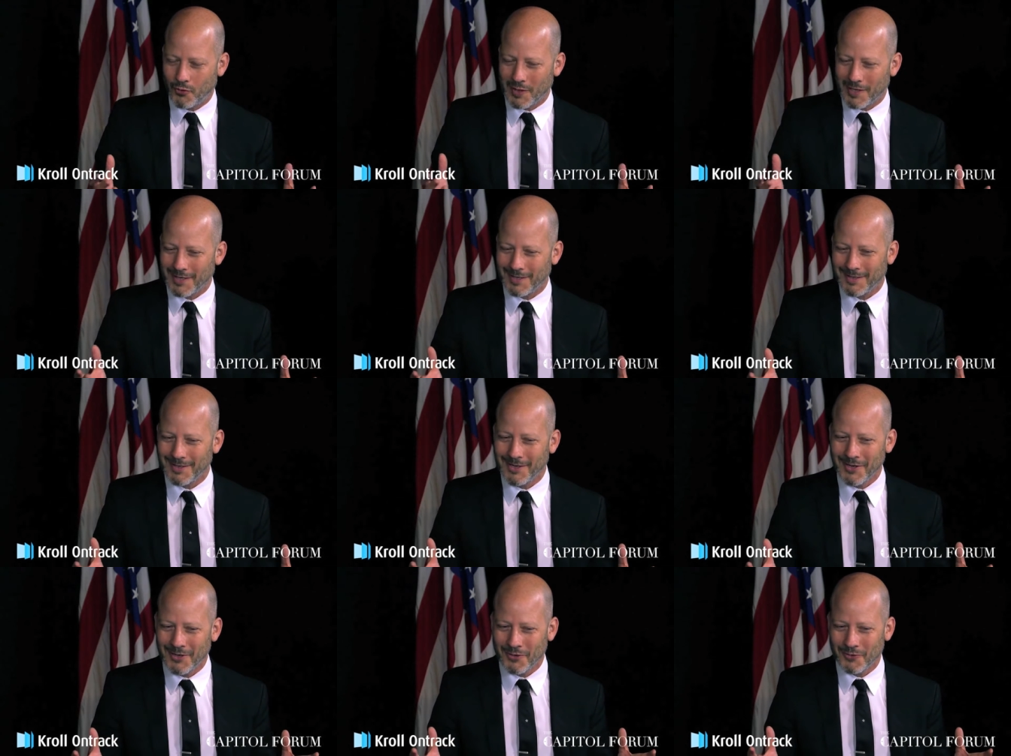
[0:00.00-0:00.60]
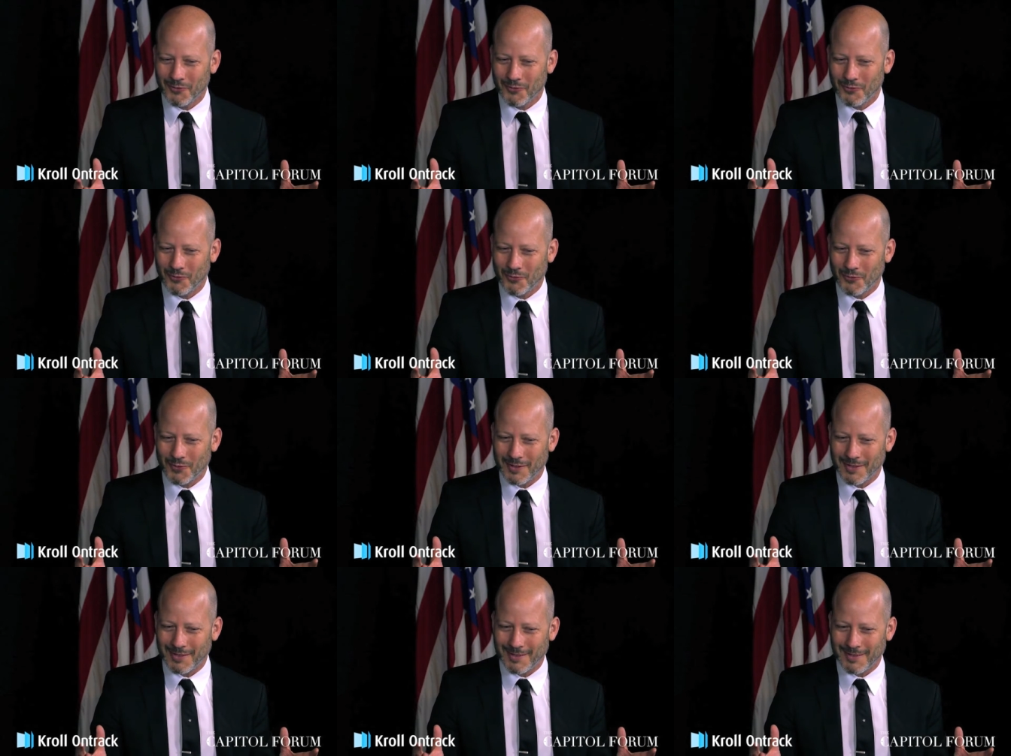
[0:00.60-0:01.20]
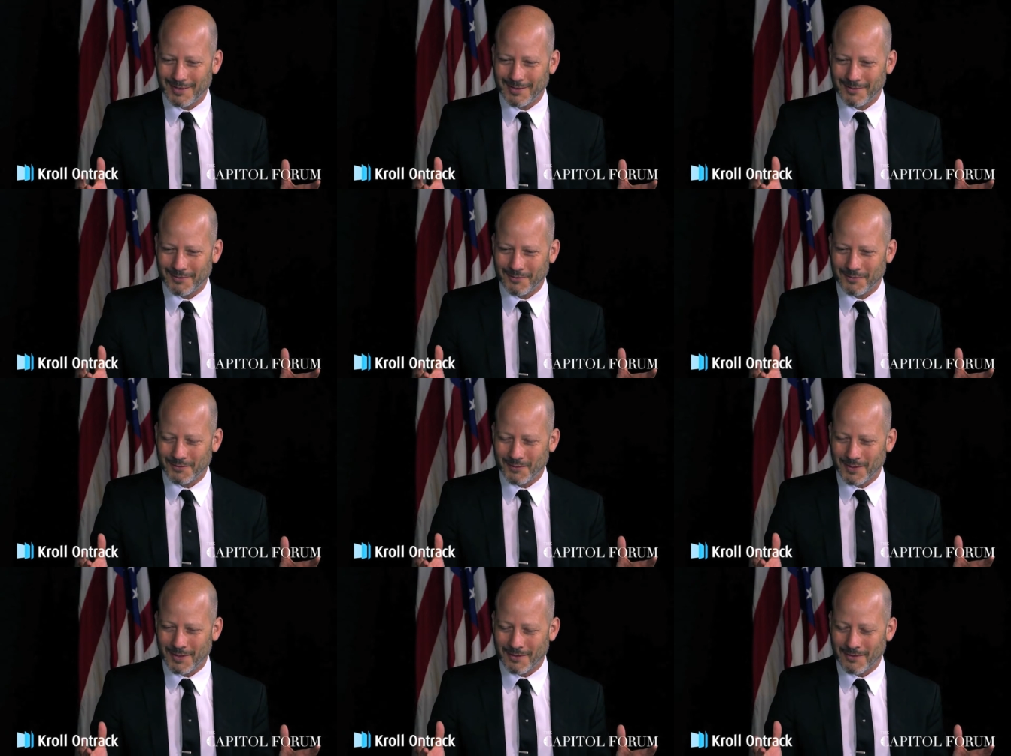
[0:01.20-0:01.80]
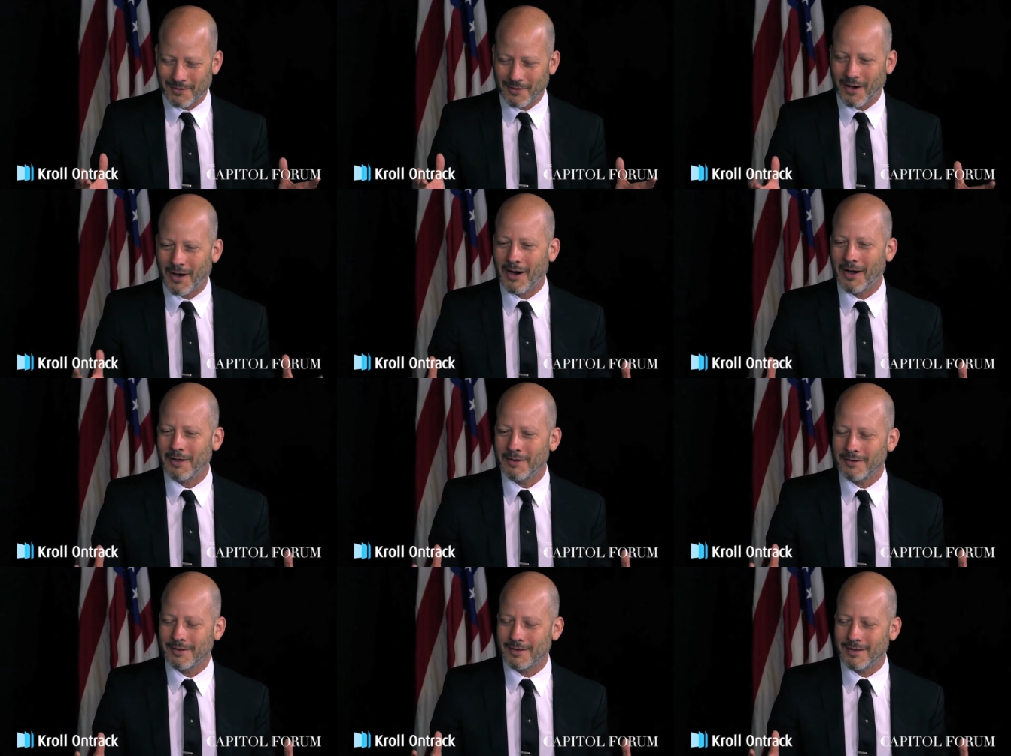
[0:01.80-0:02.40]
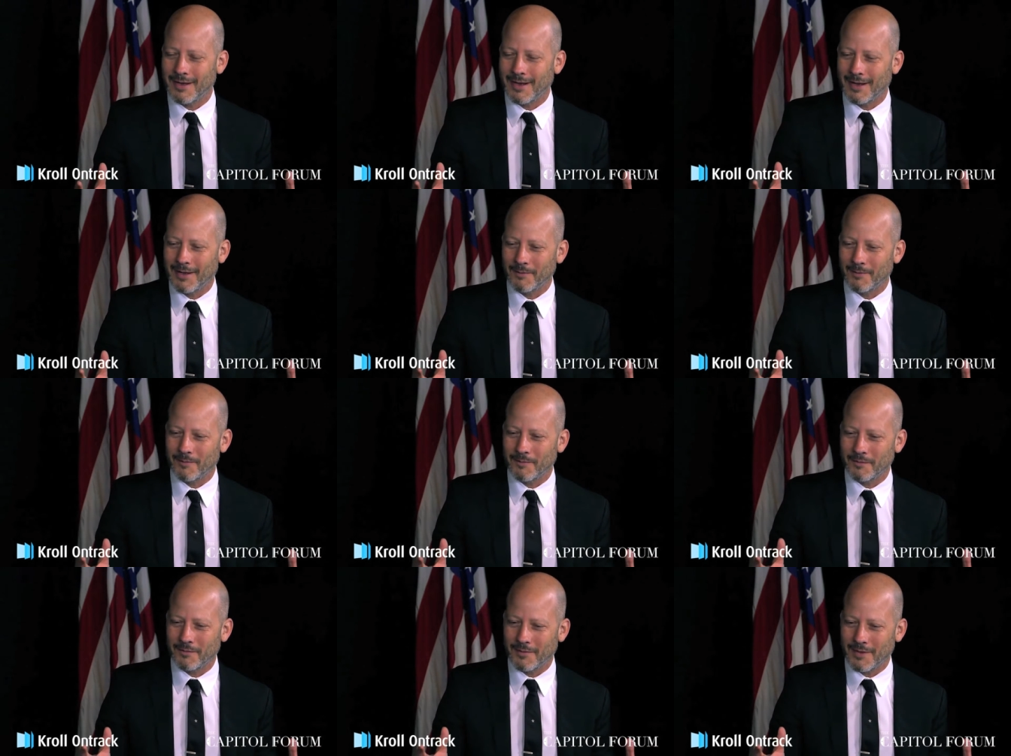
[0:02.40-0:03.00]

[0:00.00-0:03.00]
we, we, we thought um,